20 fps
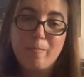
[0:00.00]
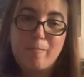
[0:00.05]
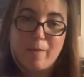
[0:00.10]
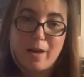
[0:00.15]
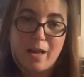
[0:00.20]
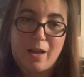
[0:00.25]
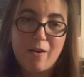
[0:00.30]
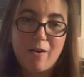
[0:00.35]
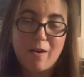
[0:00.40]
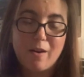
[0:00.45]

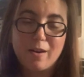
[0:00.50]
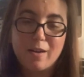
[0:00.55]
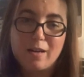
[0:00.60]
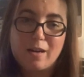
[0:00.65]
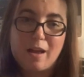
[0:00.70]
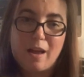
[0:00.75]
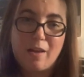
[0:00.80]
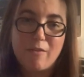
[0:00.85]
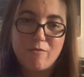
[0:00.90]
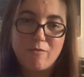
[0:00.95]
my
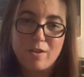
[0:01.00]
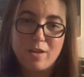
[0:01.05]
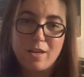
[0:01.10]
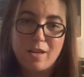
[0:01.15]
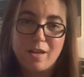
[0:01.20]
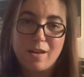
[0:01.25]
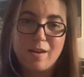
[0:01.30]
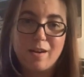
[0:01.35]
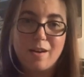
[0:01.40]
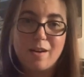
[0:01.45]
garden every
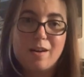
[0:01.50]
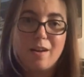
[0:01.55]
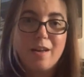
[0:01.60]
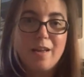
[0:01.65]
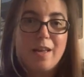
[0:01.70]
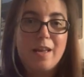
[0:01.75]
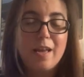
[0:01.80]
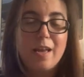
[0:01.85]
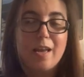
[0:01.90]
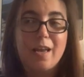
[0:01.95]
year,
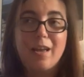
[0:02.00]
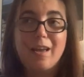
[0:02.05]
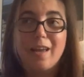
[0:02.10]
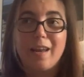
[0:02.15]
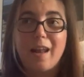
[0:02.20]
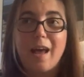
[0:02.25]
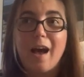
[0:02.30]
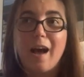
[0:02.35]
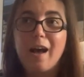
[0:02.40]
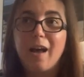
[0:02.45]

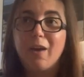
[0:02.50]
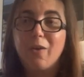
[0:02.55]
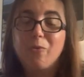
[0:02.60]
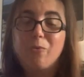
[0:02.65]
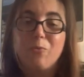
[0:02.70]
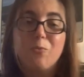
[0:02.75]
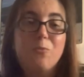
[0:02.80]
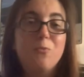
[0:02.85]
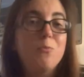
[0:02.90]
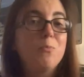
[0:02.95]
and I
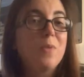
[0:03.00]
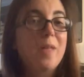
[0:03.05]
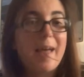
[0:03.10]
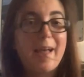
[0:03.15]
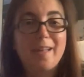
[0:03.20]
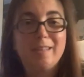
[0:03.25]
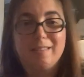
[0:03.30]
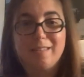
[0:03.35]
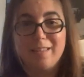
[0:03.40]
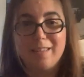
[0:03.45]

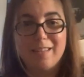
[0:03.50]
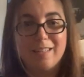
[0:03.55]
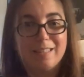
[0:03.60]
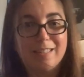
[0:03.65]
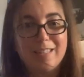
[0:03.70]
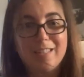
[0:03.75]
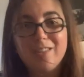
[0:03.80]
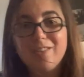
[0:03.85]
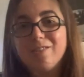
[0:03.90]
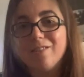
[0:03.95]
plan to
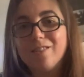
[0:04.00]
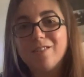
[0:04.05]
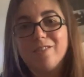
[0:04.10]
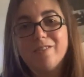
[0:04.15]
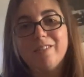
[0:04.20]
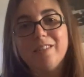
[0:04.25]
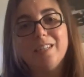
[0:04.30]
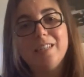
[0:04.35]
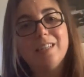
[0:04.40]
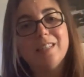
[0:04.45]
continue to
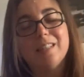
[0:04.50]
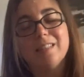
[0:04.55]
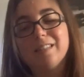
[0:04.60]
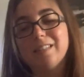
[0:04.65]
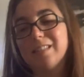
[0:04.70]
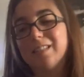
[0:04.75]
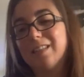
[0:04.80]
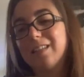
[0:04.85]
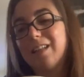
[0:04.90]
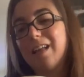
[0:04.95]
do it
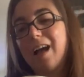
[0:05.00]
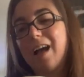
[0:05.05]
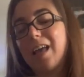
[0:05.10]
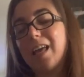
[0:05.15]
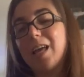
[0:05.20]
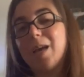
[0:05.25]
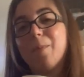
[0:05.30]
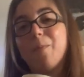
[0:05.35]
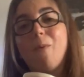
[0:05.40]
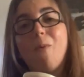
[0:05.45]
until I
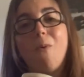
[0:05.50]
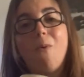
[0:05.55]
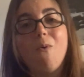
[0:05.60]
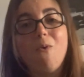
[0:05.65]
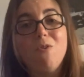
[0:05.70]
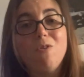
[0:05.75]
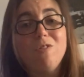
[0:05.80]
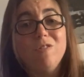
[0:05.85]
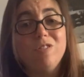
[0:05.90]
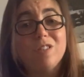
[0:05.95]
am
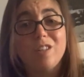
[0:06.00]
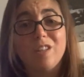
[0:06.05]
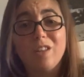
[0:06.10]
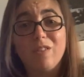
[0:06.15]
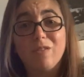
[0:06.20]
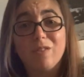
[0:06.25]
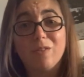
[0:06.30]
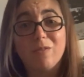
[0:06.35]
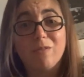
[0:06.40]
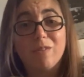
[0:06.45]
old, and
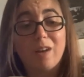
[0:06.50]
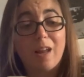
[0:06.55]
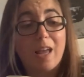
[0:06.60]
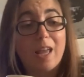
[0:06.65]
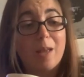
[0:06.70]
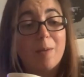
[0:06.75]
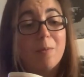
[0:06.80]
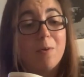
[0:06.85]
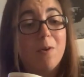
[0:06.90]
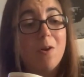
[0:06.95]
even when
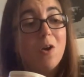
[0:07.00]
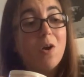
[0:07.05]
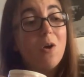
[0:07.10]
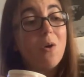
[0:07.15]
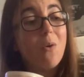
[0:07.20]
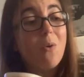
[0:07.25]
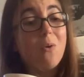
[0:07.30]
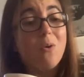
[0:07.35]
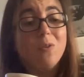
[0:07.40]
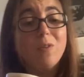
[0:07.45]
I am
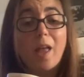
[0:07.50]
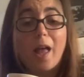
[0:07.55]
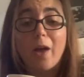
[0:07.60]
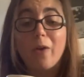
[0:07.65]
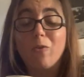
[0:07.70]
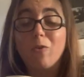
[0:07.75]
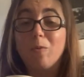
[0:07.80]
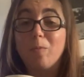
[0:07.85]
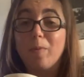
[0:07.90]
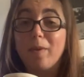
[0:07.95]
old,
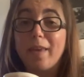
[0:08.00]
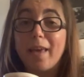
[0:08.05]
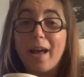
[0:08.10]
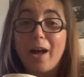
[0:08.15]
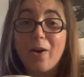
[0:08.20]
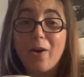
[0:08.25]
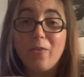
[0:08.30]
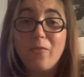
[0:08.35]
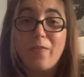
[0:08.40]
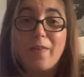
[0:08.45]
I will be
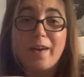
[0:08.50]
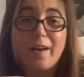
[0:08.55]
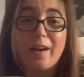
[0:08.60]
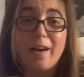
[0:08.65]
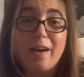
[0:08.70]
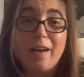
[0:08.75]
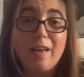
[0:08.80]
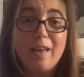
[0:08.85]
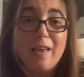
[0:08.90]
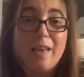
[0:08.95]
out
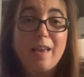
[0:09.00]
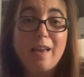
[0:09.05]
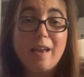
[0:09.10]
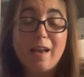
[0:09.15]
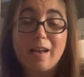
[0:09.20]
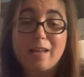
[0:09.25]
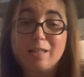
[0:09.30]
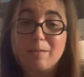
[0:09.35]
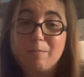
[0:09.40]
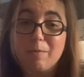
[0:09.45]
there
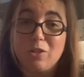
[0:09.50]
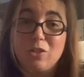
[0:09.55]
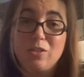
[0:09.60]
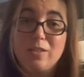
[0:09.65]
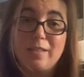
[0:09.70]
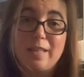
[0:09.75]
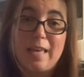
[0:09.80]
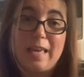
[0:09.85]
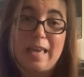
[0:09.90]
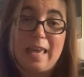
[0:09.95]
as much
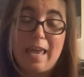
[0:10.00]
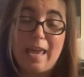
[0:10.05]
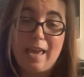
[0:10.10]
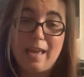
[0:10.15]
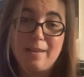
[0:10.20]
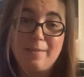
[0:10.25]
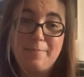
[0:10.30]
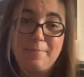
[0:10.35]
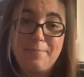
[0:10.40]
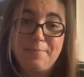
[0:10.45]
as I
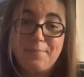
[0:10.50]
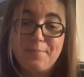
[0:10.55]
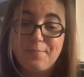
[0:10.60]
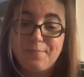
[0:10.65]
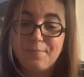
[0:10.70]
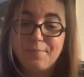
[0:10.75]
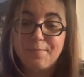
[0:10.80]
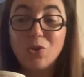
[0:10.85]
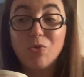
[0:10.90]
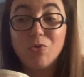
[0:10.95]
can.
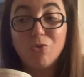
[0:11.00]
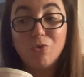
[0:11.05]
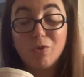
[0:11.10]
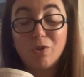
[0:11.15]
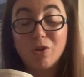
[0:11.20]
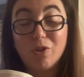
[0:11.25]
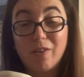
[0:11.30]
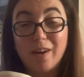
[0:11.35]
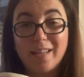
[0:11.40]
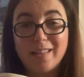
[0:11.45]
You
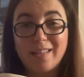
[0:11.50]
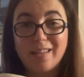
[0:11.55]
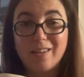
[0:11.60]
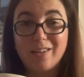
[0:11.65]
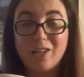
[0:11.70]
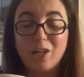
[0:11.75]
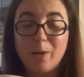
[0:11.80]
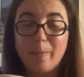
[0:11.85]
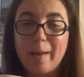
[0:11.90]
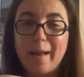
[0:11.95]
grew it right
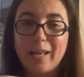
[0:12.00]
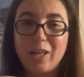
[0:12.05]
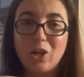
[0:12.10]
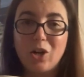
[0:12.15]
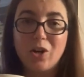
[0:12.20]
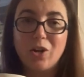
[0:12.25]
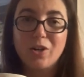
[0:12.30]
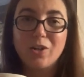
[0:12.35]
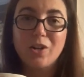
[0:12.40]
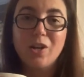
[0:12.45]
there in your
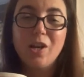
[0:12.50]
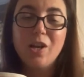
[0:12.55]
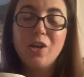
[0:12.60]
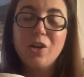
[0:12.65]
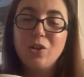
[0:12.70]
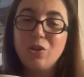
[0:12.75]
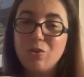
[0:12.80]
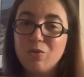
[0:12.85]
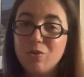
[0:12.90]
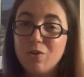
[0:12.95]
backyard.
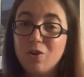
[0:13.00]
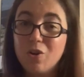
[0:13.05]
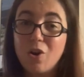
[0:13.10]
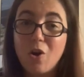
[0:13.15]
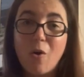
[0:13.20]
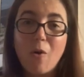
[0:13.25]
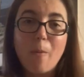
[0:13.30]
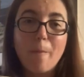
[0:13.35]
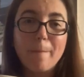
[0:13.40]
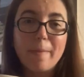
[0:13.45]
You can
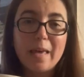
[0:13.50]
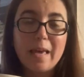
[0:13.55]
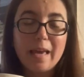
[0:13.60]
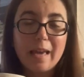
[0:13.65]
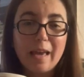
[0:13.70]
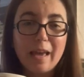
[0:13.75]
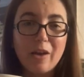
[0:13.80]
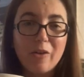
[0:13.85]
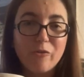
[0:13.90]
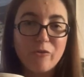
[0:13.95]
go and
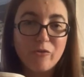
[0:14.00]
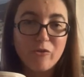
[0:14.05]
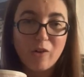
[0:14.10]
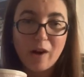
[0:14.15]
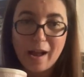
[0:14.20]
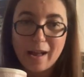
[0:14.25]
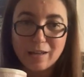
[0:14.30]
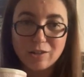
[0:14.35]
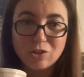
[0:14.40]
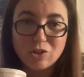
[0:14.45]
pick it
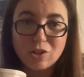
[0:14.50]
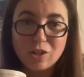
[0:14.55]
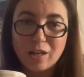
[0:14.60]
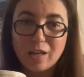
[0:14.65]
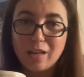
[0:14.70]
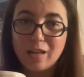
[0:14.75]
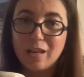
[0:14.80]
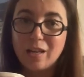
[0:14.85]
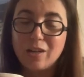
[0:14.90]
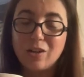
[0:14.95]
fresh
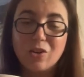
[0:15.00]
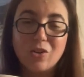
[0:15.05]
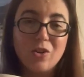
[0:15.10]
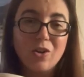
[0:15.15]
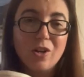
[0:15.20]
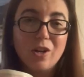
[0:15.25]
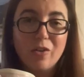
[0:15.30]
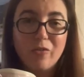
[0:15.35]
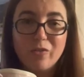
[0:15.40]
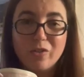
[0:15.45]
and
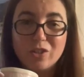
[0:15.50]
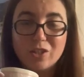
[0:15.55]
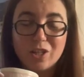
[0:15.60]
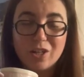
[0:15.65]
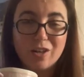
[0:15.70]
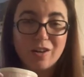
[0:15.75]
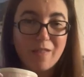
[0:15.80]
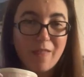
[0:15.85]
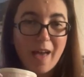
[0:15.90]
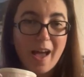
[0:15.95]
cook it for
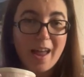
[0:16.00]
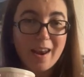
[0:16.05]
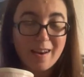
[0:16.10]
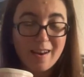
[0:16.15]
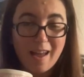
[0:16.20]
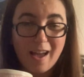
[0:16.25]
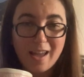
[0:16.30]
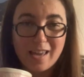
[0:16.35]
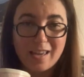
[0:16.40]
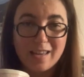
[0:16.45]
dinner that
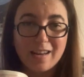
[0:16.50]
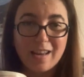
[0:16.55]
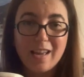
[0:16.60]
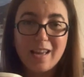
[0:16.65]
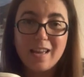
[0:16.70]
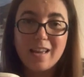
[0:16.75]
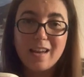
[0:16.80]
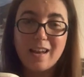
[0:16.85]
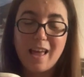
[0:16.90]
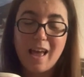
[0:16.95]
night
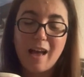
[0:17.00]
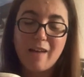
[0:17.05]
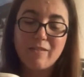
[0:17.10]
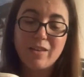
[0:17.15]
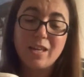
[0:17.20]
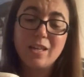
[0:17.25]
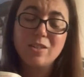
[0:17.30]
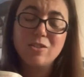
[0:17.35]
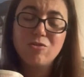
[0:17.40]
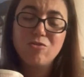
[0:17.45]
and
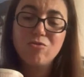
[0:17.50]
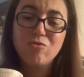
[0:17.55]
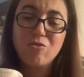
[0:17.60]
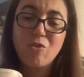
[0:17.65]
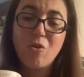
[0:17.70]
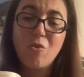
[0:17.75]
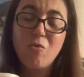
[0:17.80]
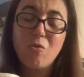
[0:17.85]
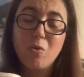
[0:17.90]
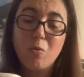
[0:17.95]
have it. It's
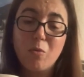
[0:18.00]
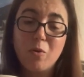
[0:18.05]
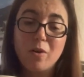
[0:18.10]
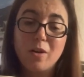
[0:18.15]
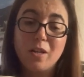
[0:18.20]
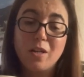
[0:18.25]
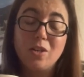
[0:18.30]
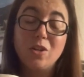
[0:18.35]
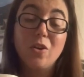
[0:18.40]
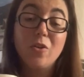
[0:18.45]
so
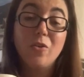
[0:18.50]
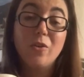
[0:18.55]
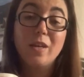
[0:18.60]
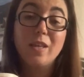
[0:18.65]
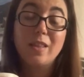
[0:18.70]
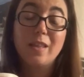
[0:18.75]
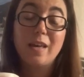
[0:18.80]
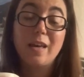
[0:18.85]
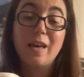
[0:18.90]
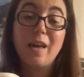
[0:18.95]
rewarding
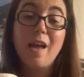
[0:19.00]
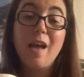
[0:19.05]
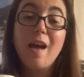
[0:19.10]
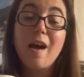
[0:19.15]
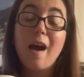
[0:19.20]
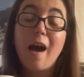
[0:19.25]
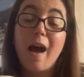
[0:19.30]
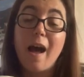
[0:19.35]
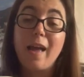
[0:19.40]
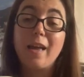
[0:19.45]
knowing that
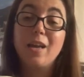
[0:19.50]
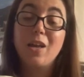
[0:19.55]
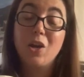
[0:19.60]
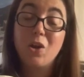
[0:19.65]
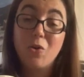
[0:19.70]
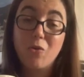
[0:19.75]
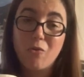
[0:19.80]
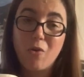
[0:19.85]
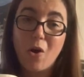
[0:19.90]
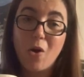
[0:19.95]
I
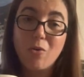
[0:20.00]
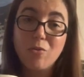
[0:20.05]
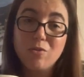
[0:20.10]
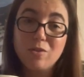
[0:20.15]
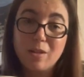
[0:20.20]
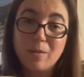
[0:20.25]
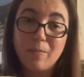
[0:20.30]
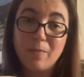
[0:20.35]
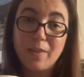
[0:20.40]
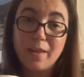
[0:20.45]
can grow
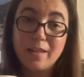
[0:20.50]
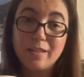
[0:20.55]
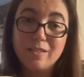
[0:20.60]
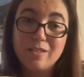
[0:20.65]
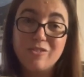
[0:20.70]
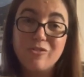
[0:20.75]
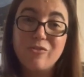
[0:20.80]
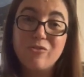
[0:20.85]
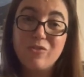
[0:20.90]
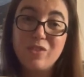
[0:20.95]
something
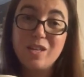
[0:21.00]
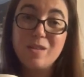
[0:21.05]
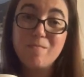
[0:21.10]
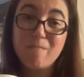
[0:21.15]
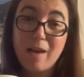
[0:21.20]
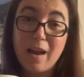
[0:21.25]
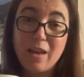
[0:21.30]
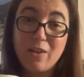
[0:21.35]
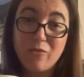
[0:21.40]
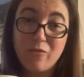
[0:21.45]
to
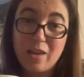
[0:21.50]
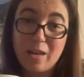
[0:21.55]
feed my